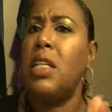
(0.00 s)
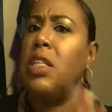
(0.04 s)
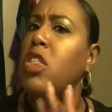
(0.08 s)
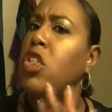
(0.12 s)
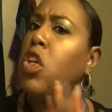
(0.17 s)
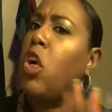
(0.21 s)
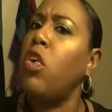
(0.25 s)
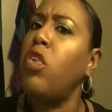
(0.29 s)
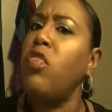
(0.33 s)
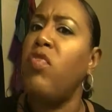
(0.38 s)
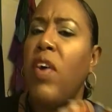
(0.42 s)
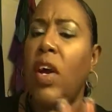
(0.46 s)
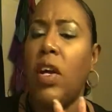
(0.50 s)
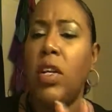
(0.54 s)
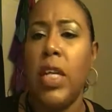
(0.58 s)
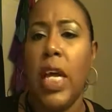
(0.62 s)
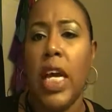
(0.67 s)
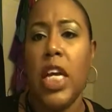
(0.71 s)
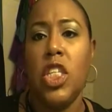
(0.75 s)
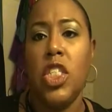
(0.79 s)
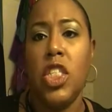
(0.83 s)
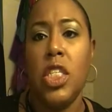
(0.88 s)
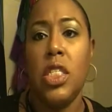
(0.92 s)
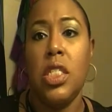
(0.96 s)
certain
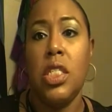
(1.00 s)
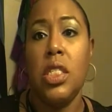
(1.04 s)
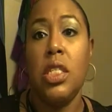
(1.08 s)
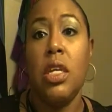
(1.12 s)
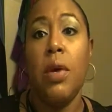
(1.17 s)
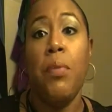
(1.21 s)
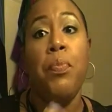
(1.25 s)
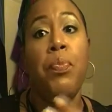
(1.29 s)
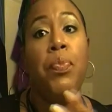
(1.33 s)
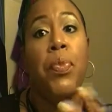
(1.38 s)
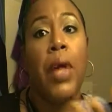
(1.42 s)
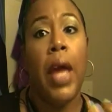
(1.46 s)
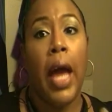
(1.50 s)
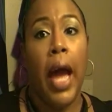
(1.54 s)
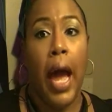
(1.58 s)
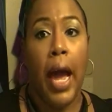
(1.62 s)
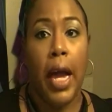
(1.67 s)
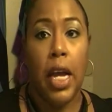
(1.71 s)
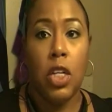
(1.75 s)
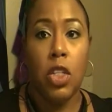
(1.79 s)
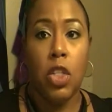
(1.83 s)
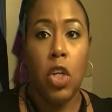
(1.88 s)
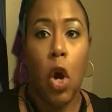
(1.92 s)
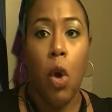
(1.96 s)
foundations
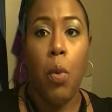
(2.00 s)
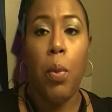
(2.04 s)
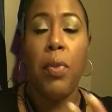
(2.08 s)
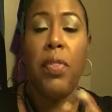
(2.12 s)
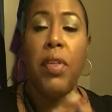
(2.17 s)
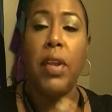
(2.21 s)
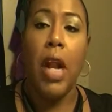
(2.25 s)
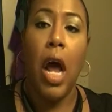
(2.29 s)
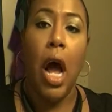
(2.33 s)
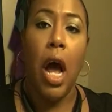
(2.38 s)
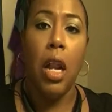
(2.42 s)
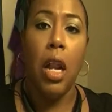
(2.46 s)
I can go with an